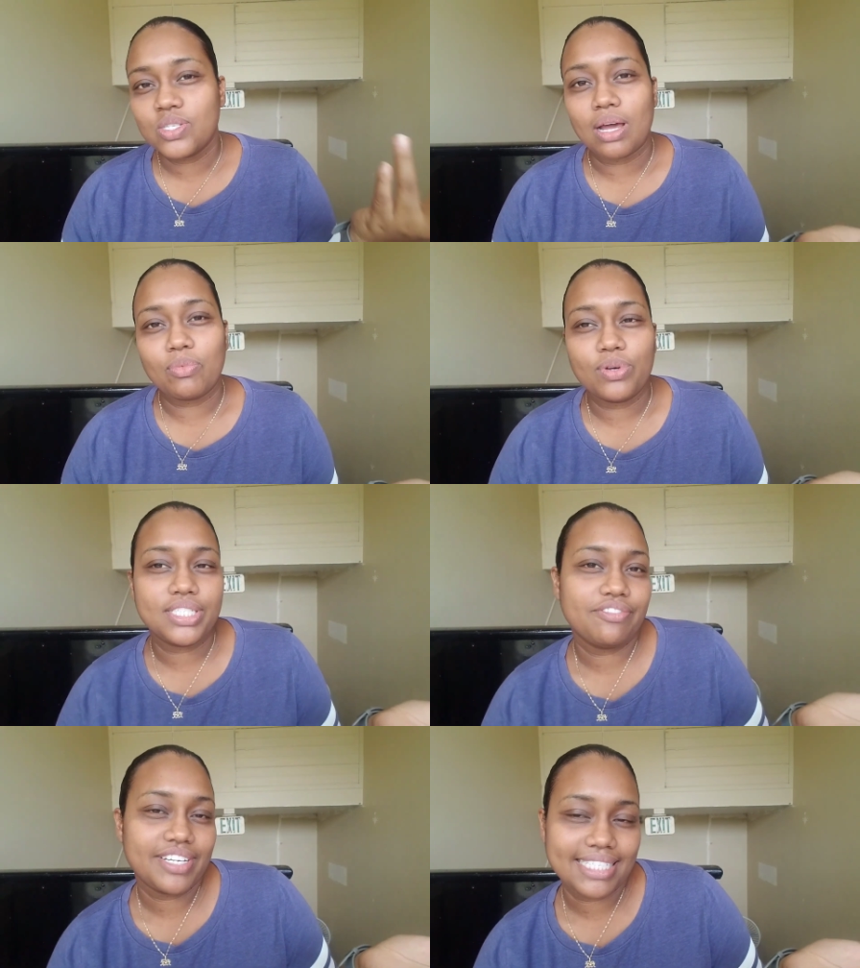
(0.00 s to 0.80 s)
so i'm
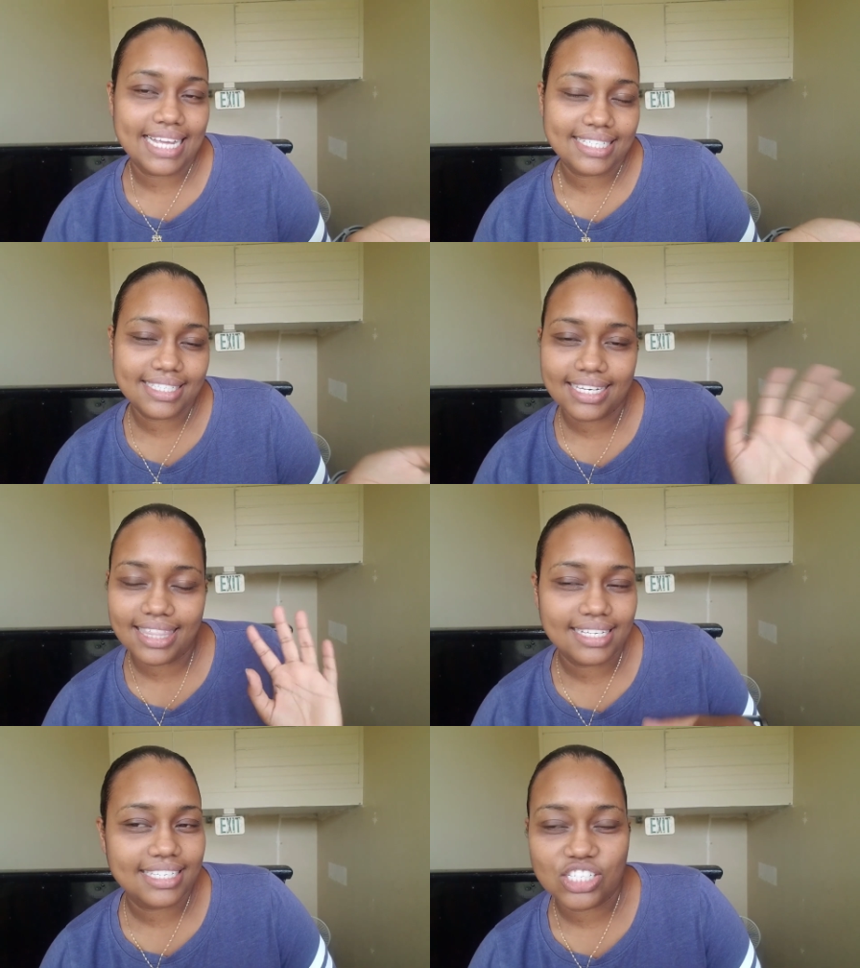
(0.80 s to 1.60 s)
going to first get into
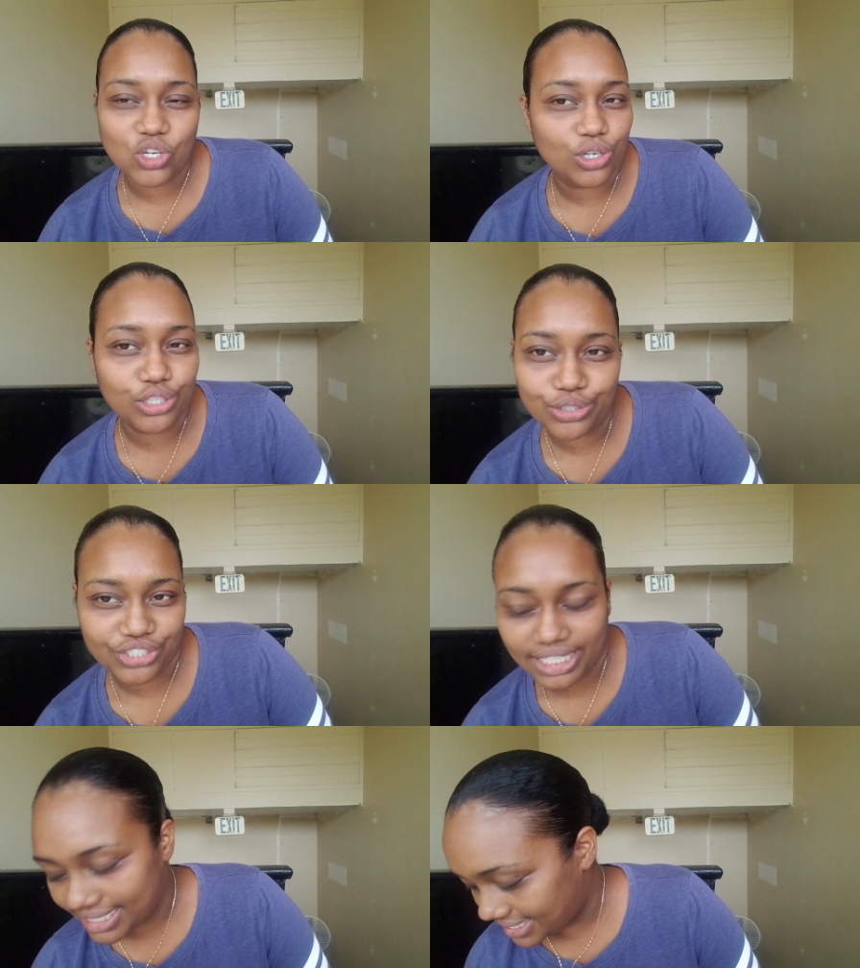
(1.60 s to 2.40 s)
the things that you all
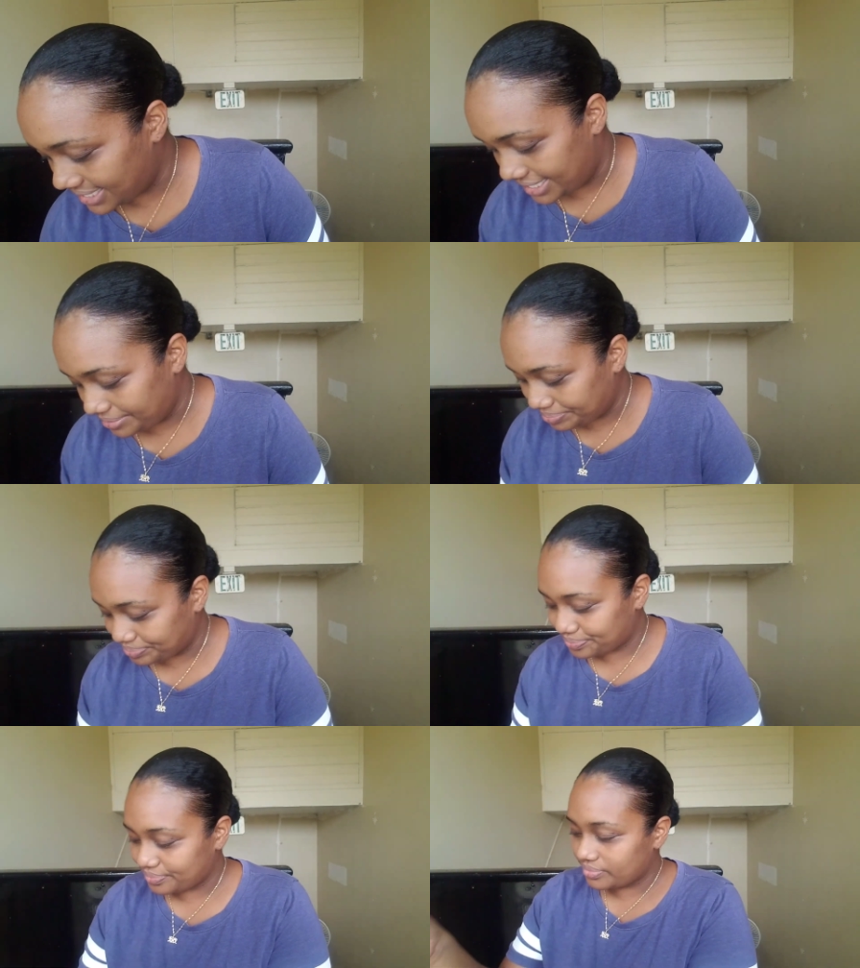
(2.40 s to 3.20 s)
usually
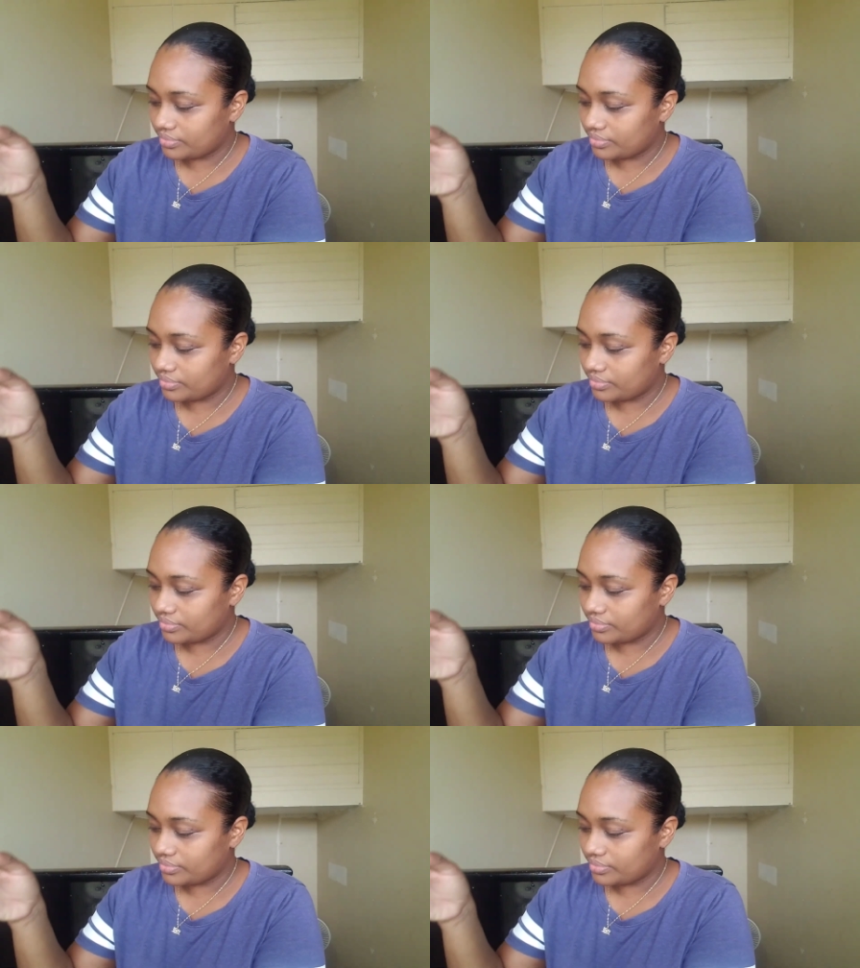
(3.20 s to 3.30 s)
see